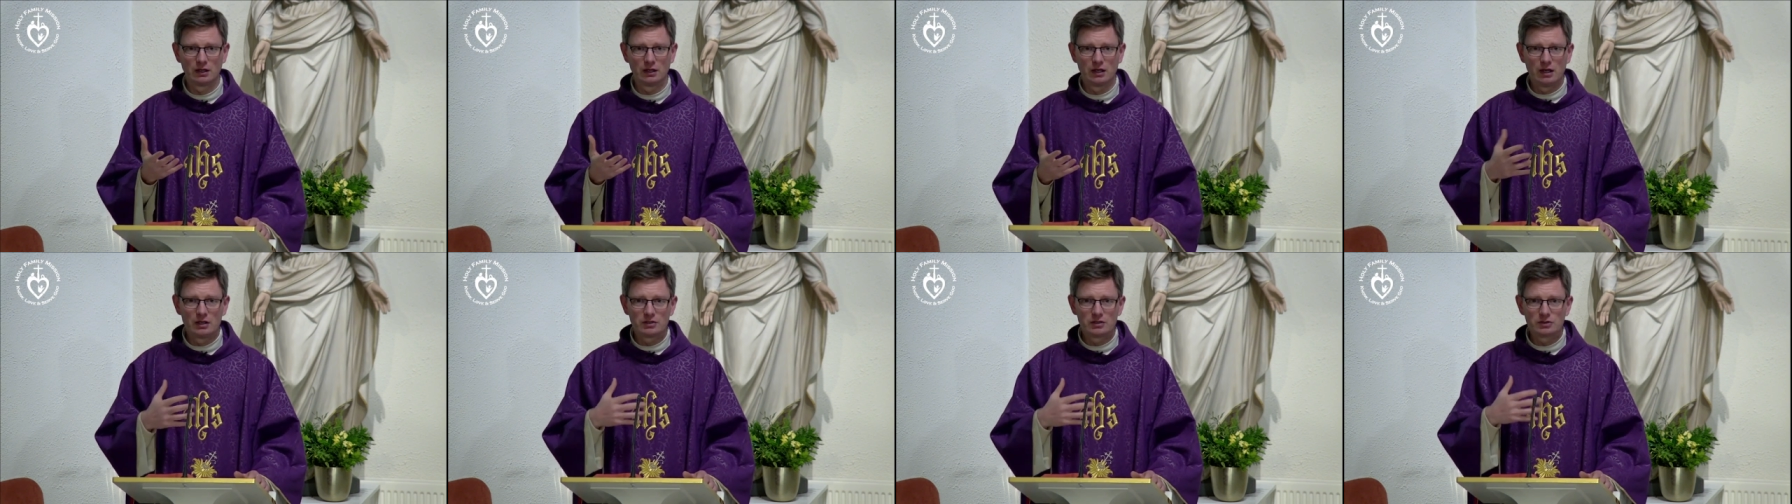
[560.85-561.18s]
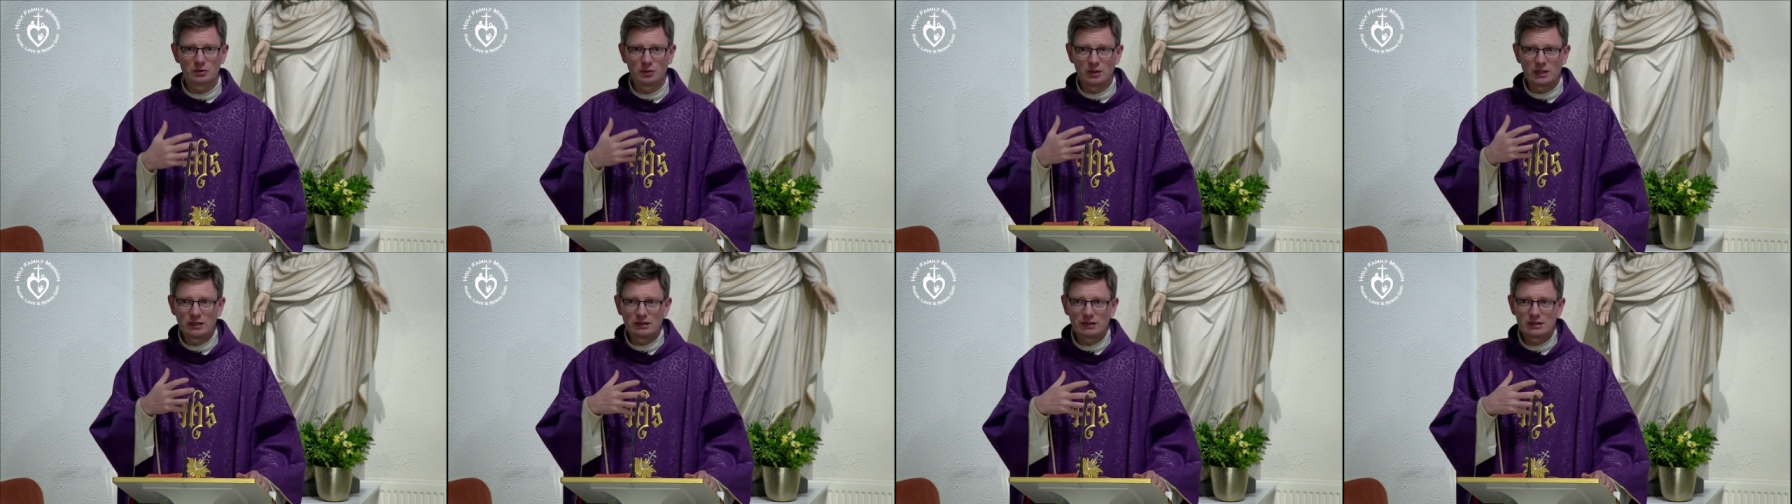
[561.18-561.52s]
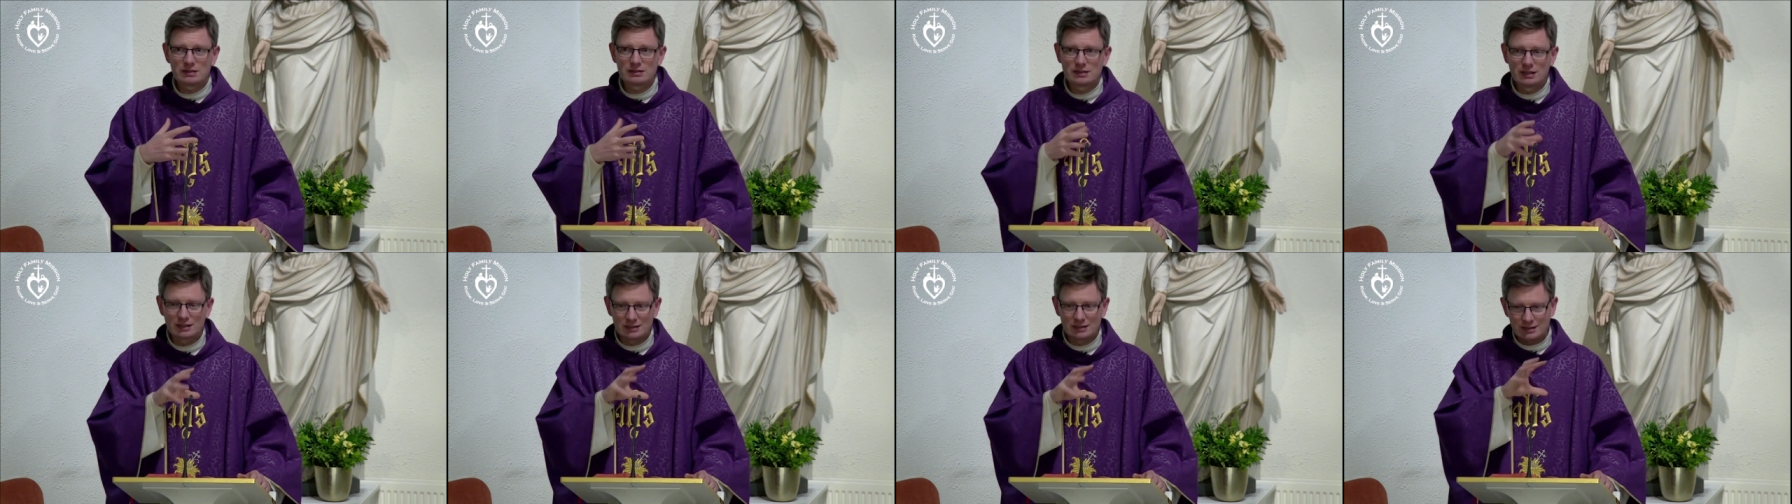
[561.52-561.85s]
So in this,
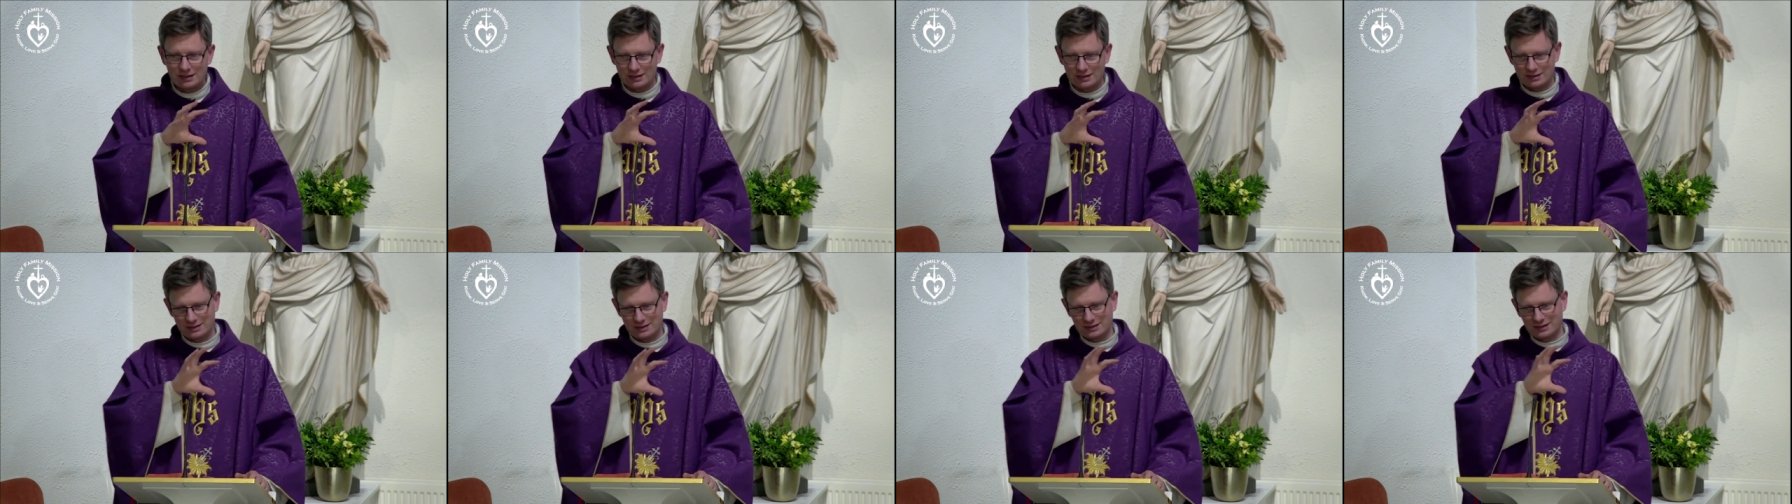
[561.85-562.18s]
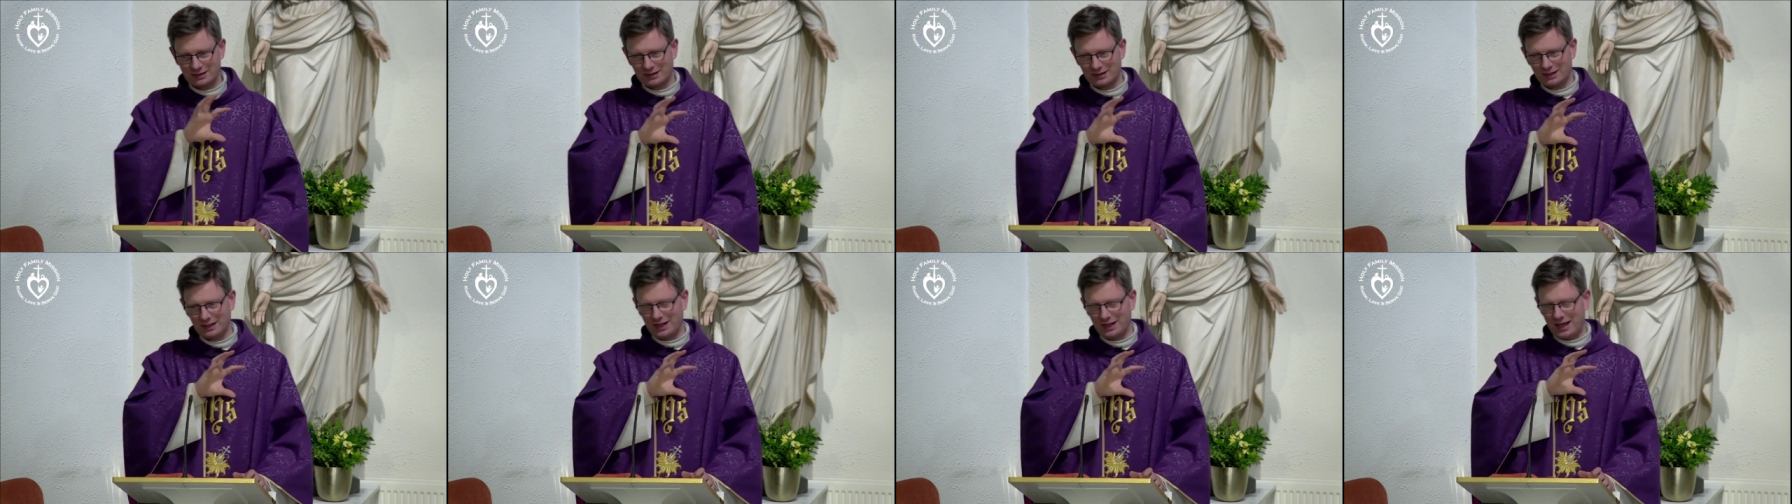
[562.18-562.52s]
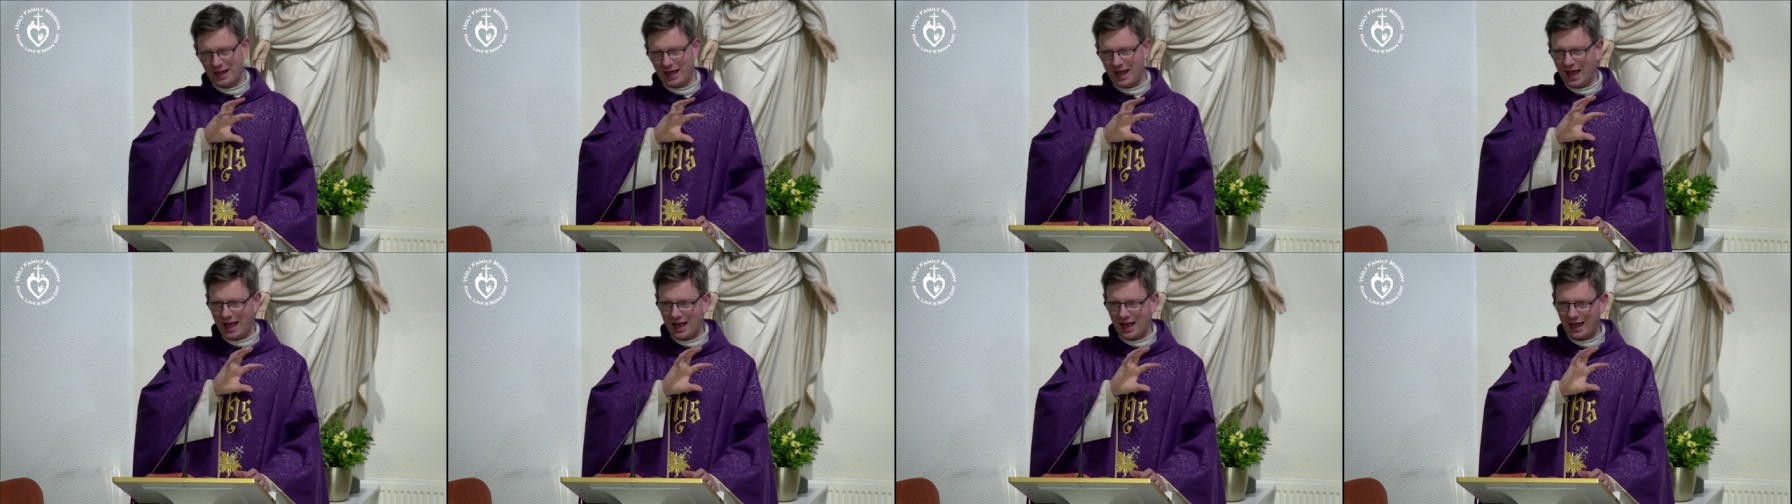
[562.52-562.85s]
this, this
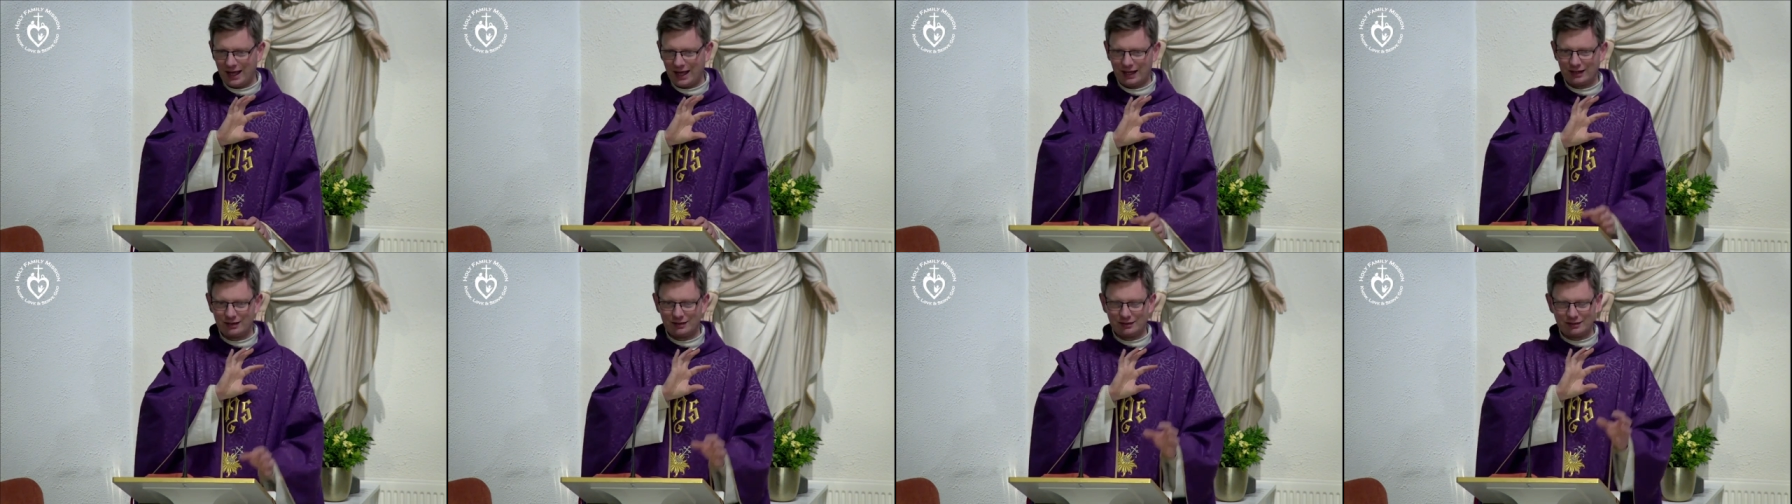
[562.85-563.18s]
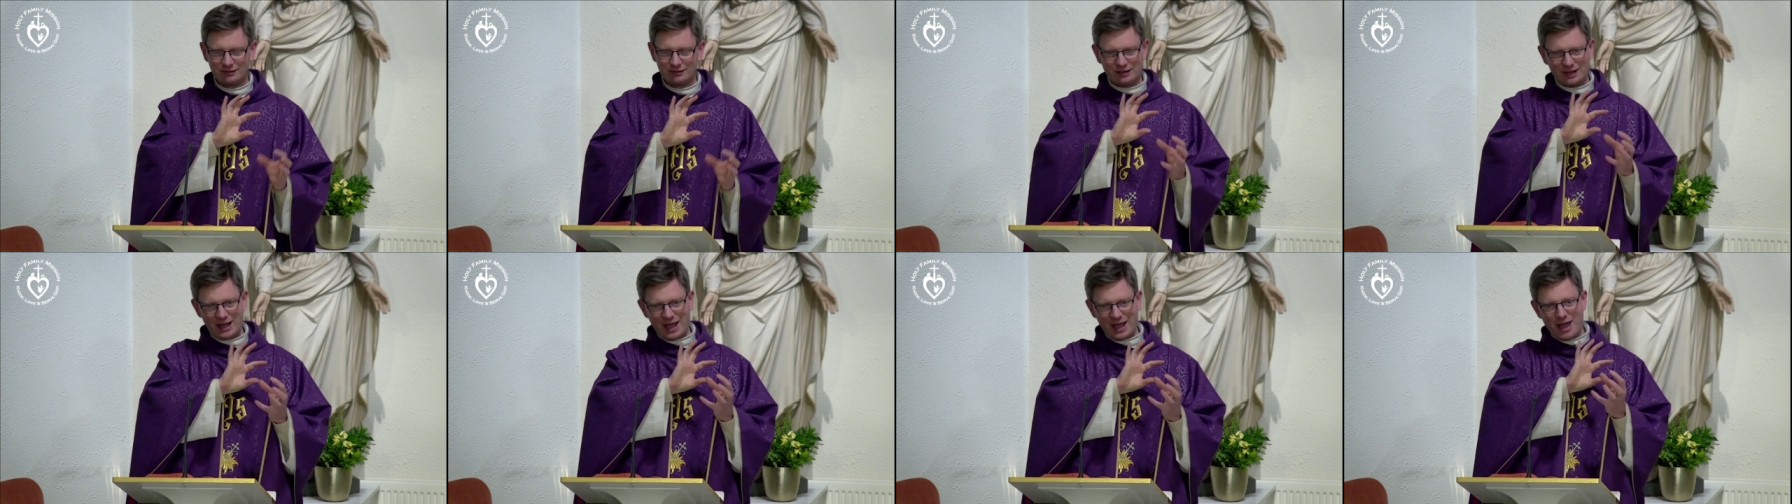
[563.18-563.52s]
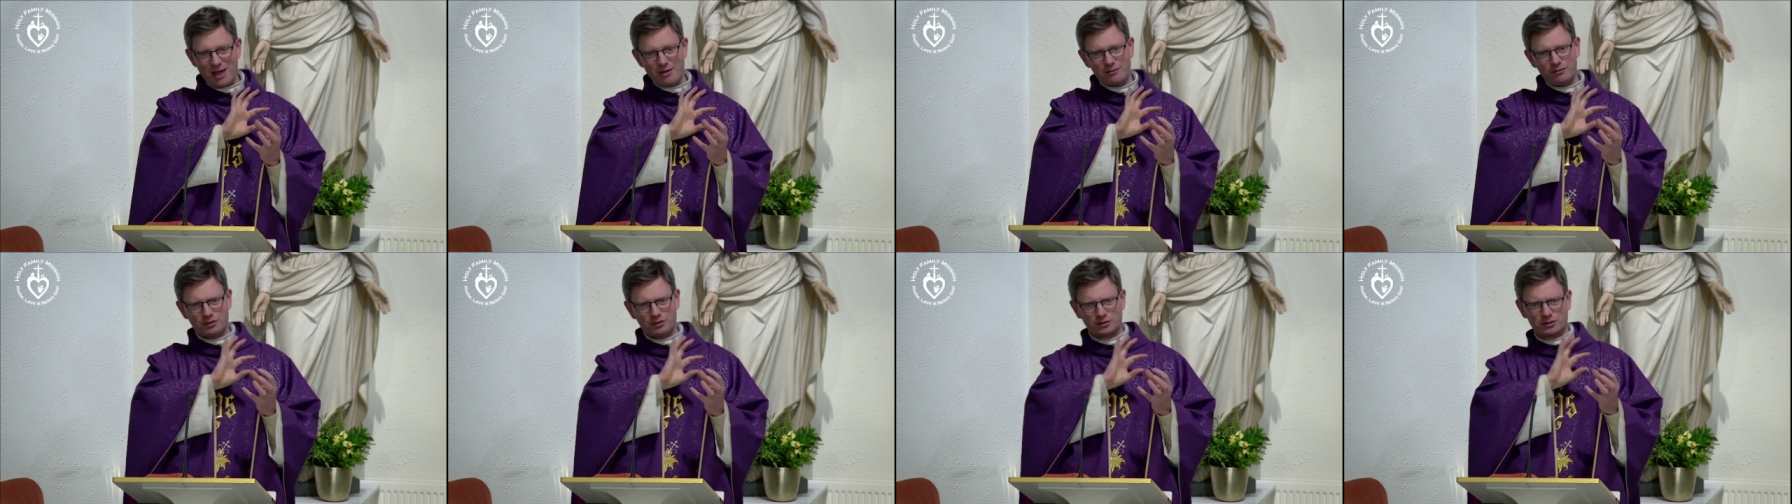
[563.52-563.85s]

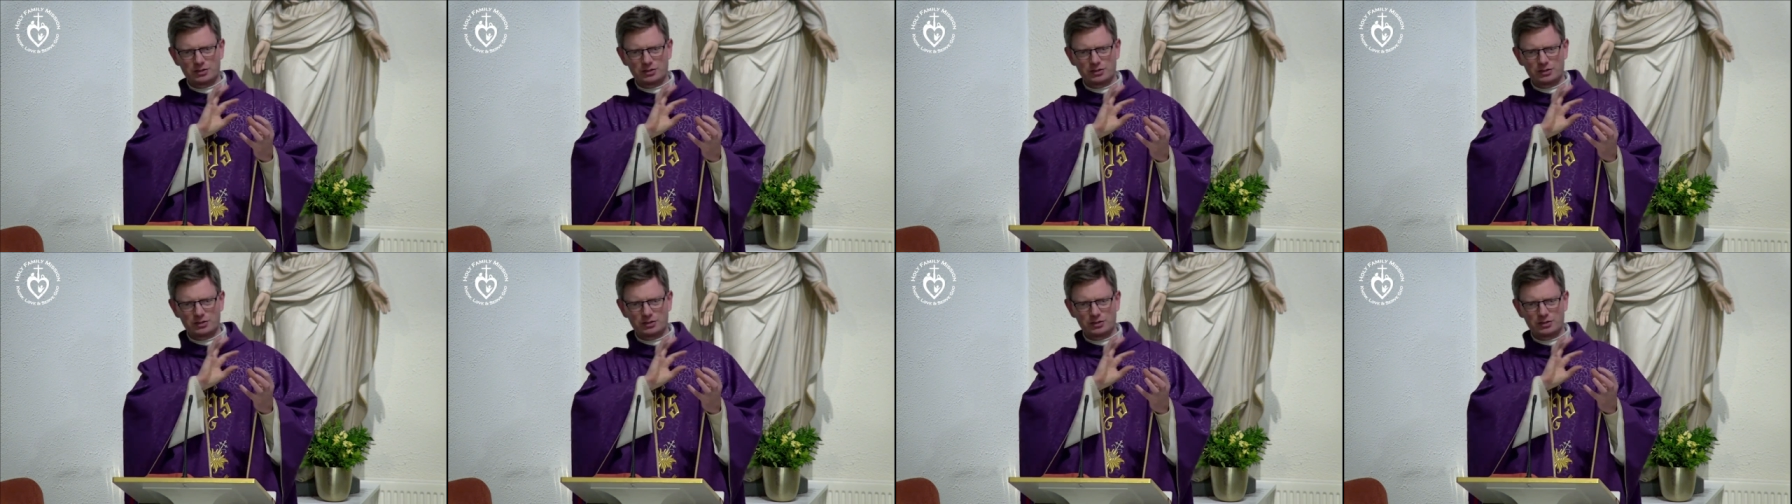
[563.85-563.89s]
effort